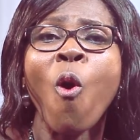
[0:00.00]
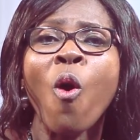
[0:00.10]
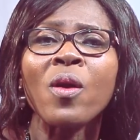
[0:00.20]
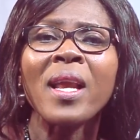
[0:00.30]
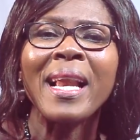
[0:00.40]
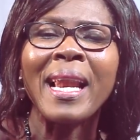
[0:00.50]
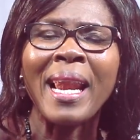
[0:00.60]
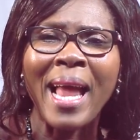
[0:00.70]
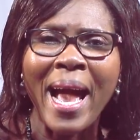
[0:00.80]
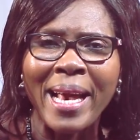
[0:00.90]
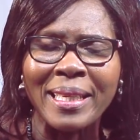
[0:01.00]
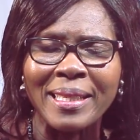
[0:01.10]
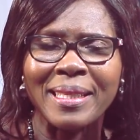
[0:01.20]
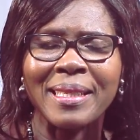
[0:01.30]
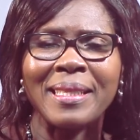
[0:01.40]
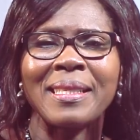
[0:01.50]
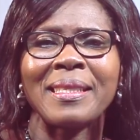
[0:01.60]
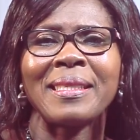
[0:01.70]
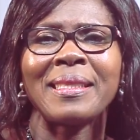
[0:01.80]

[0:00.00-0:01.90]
all lies.